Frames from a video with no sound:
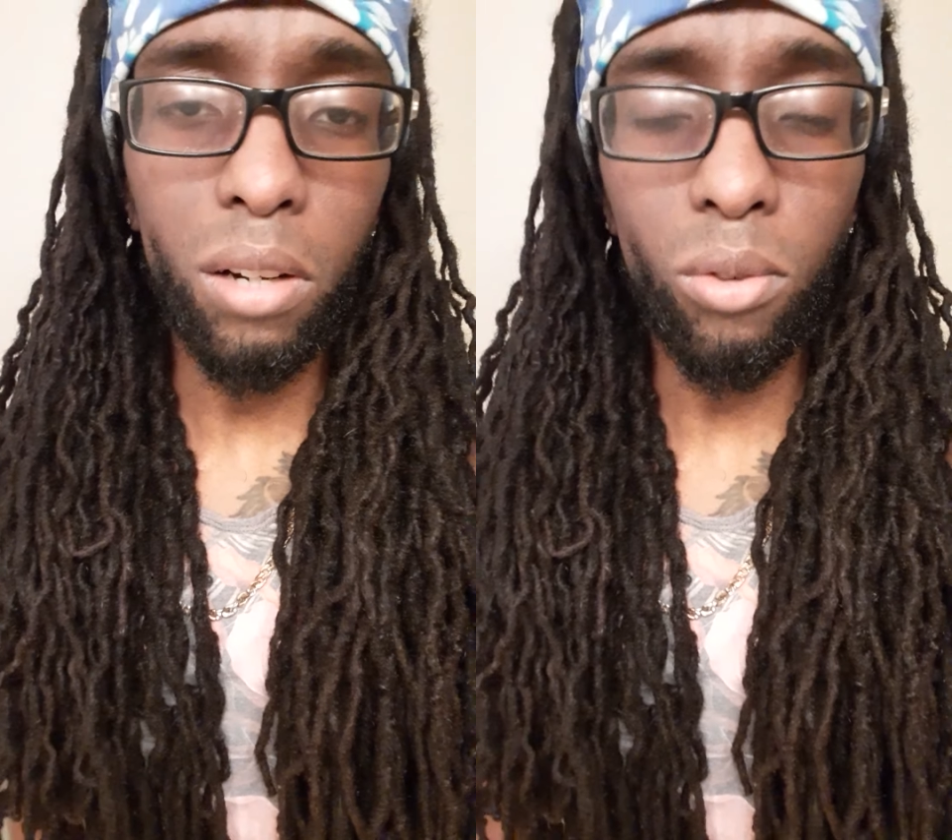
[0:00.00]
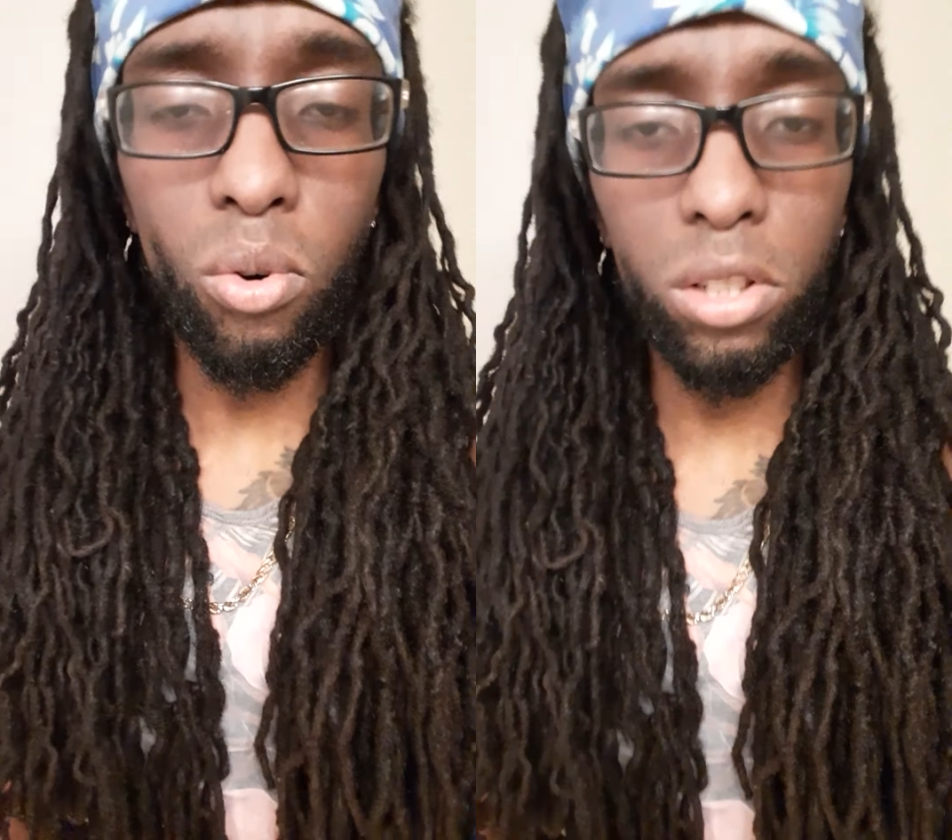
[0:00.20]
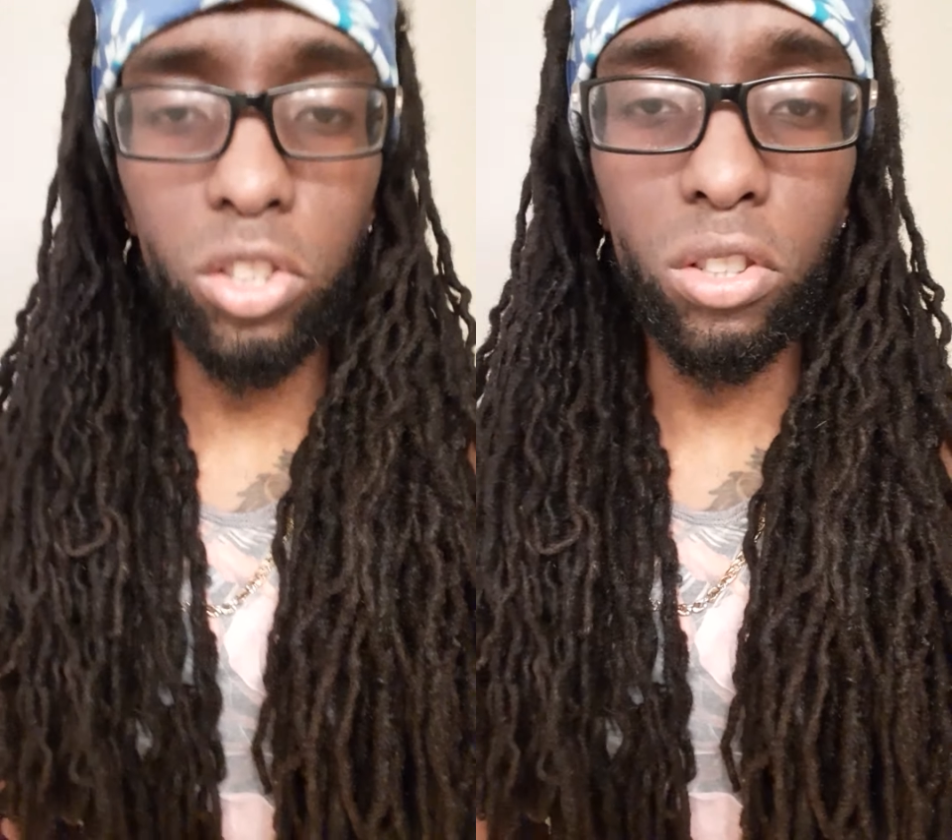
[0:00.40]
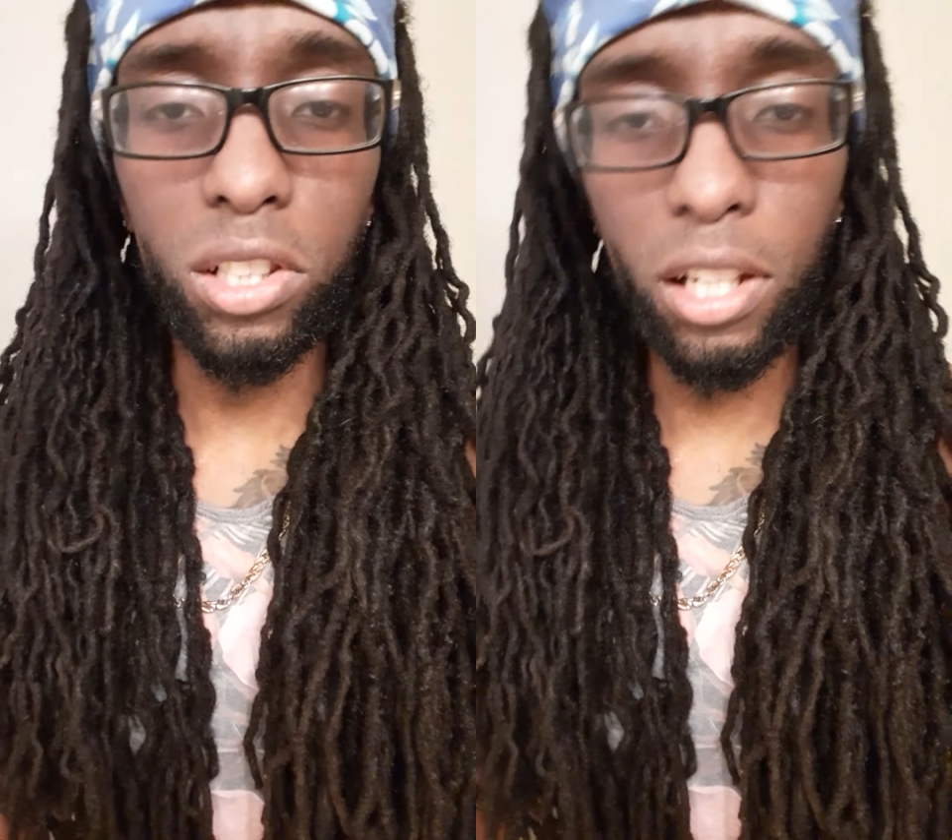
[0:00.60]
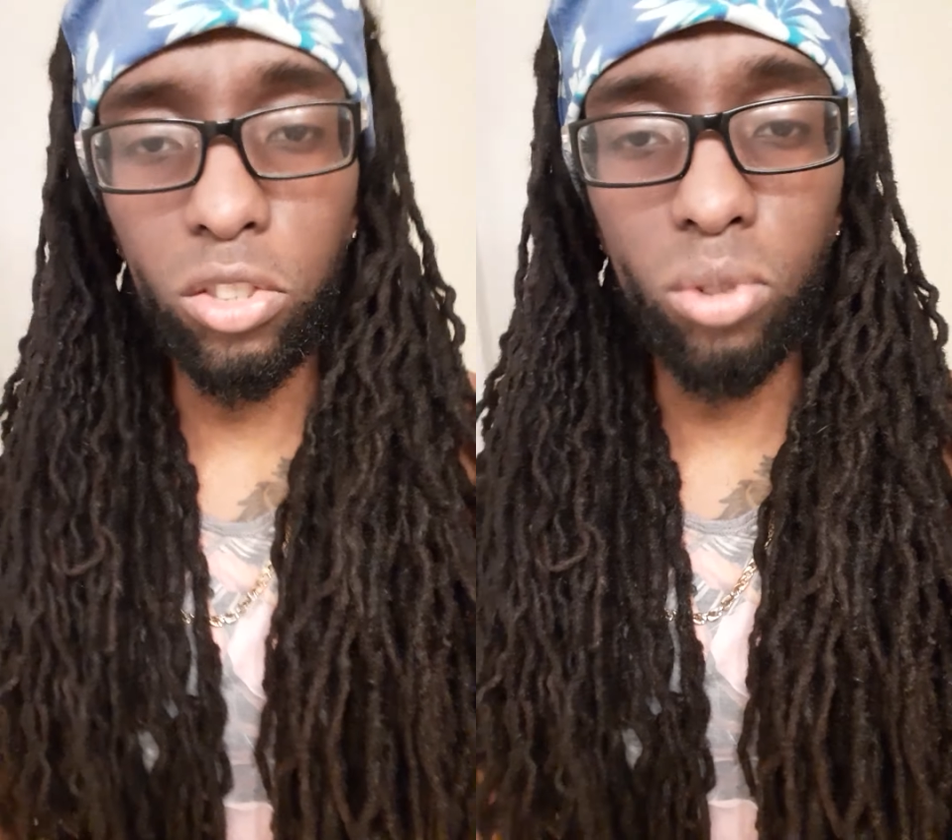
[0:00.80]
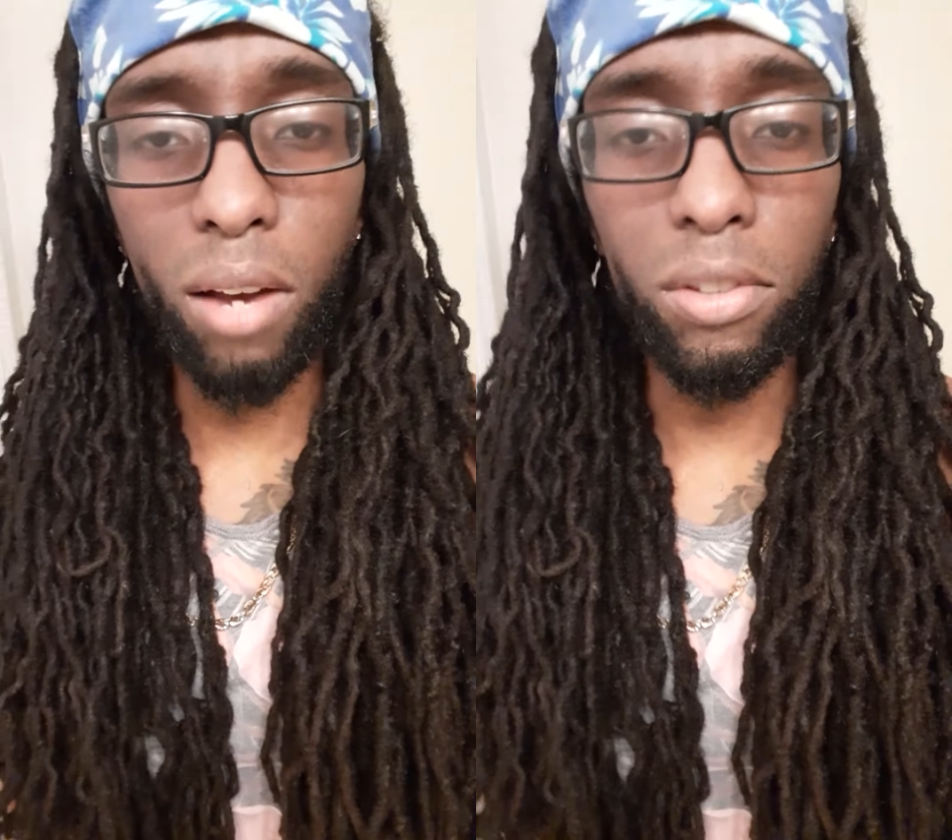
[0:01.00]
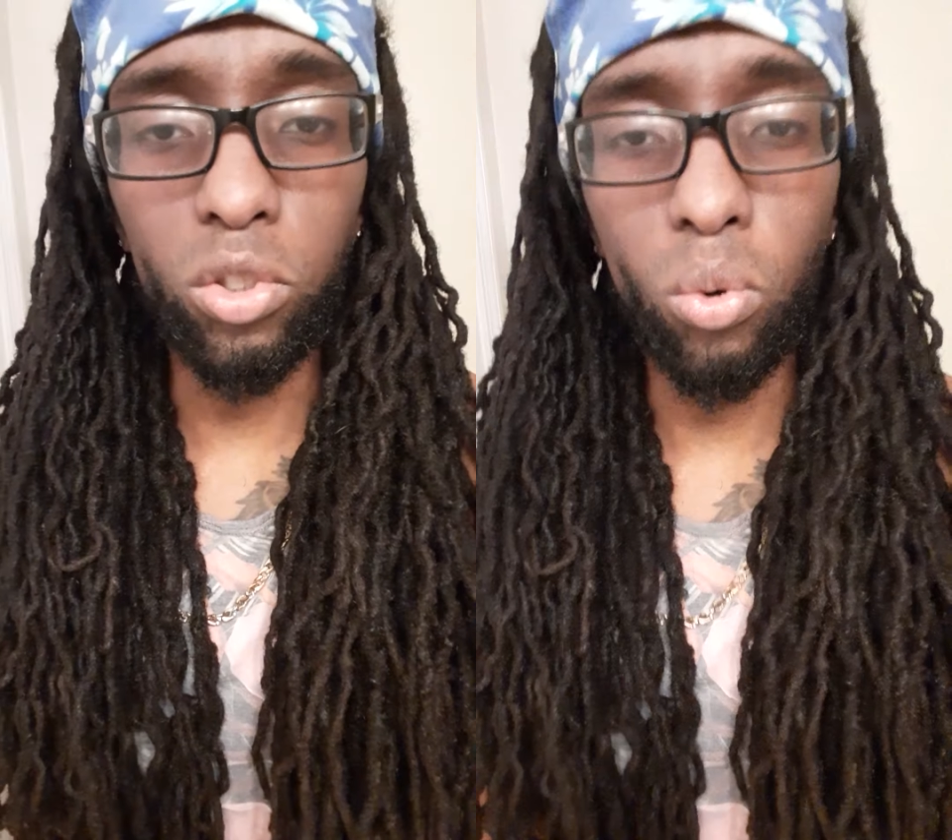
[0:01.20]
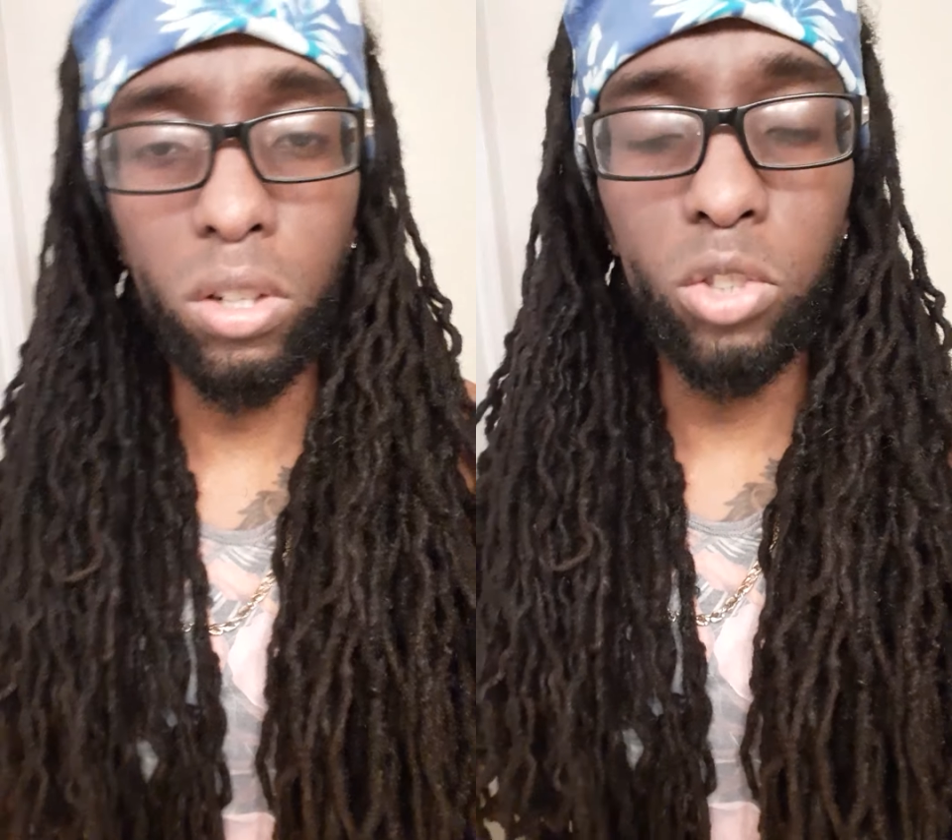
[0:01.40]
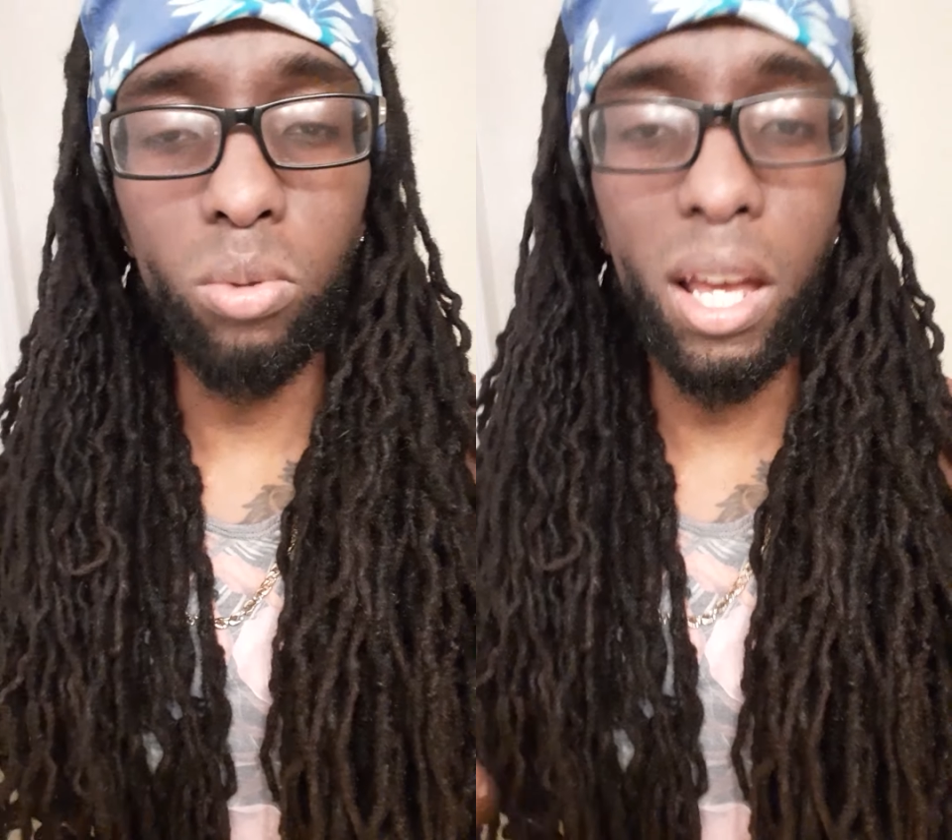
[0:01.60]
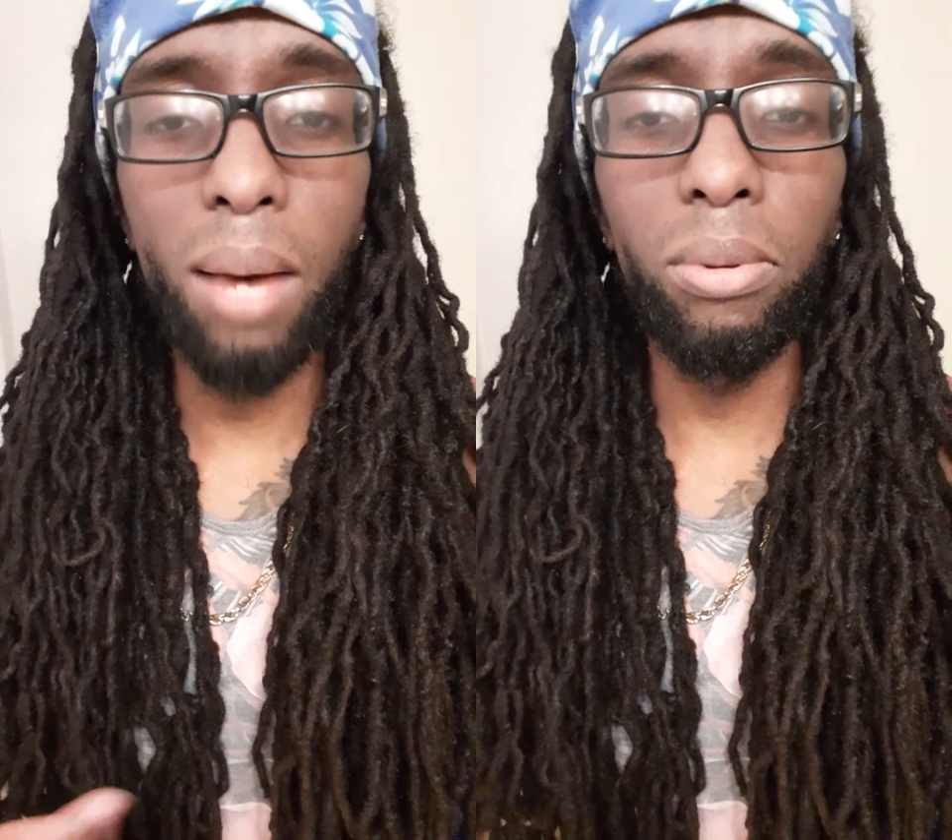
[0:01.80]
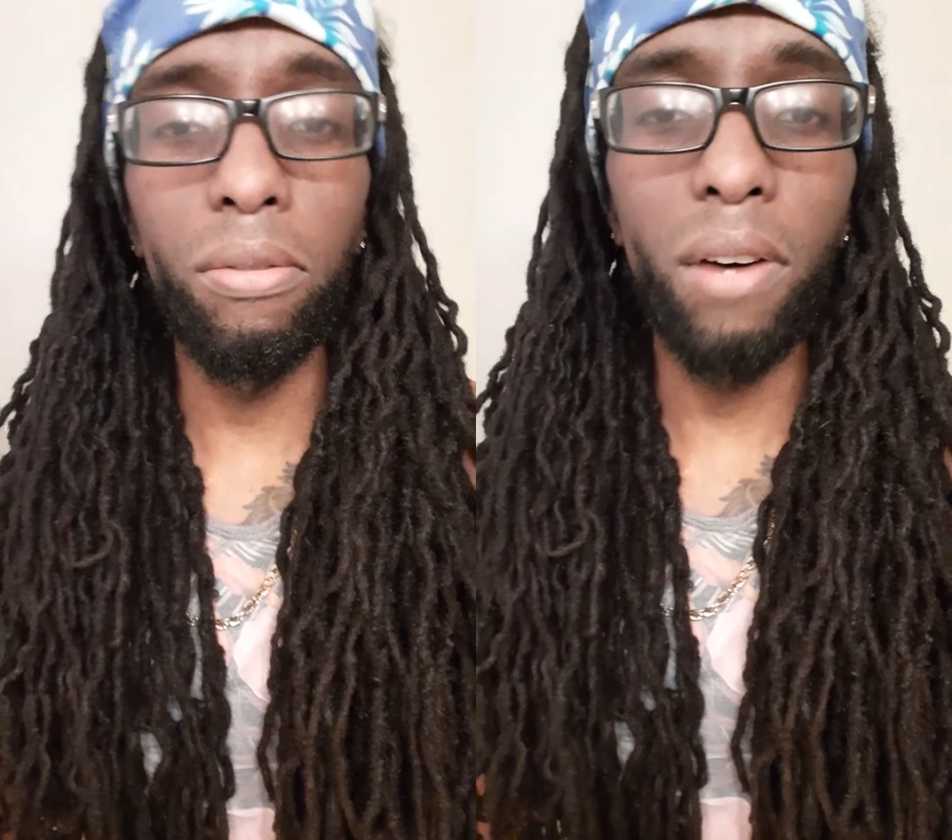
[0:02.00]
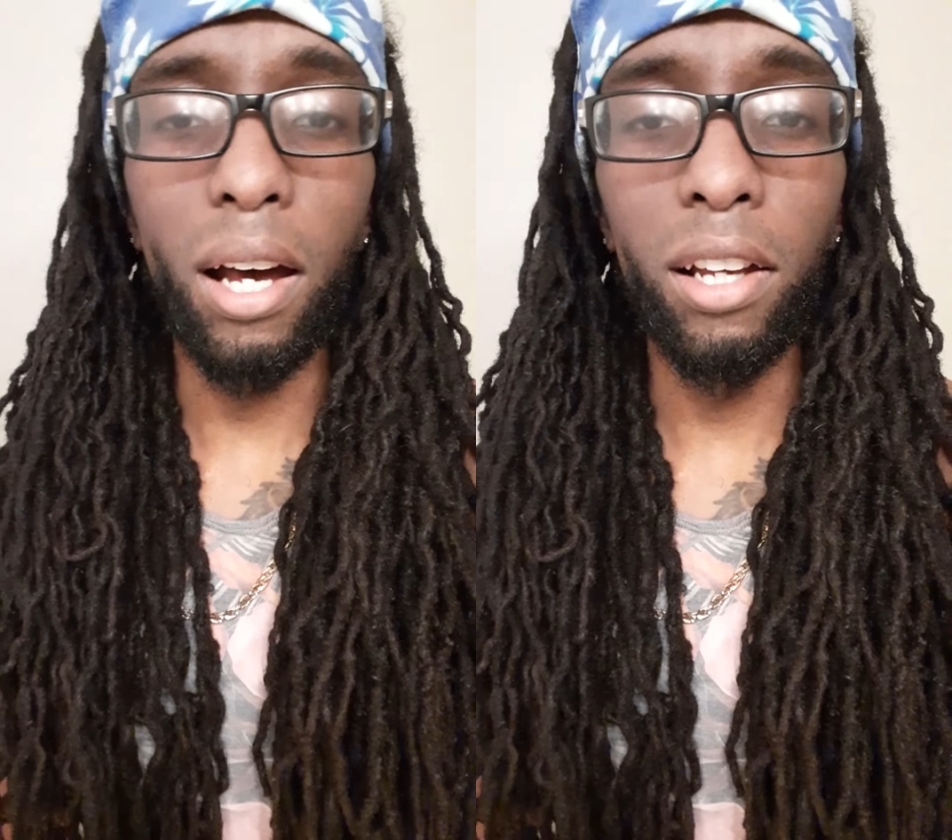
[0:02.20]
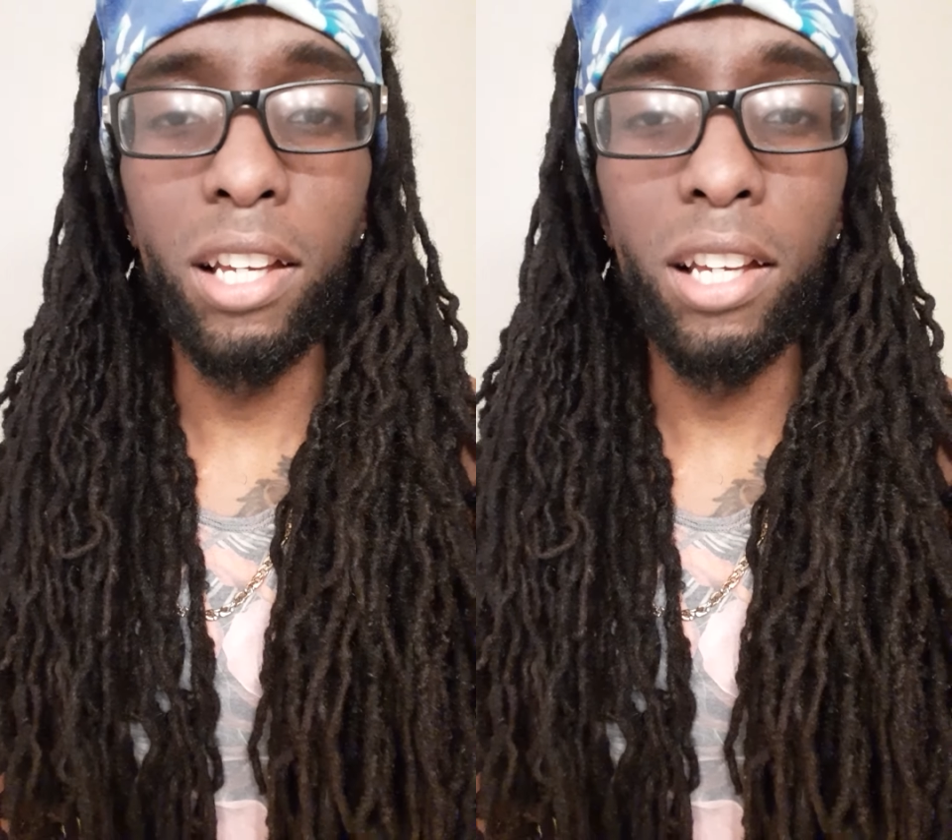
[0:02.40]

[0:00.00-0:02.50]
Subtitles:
of course, your sex drive is going to amplify.